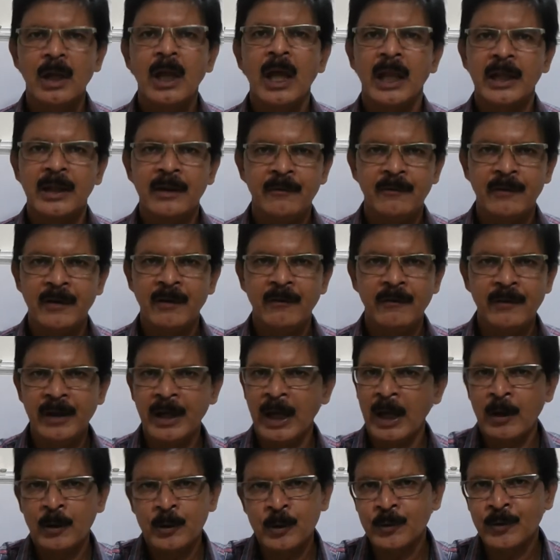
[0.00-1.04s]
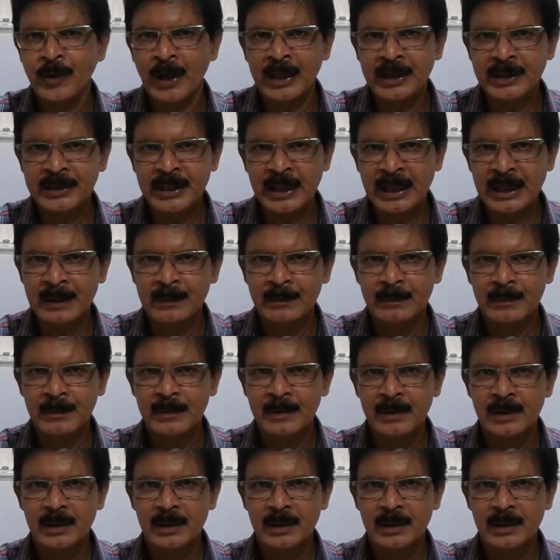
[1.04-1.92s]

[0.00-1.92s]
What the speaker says: Anyway, we have to fight them.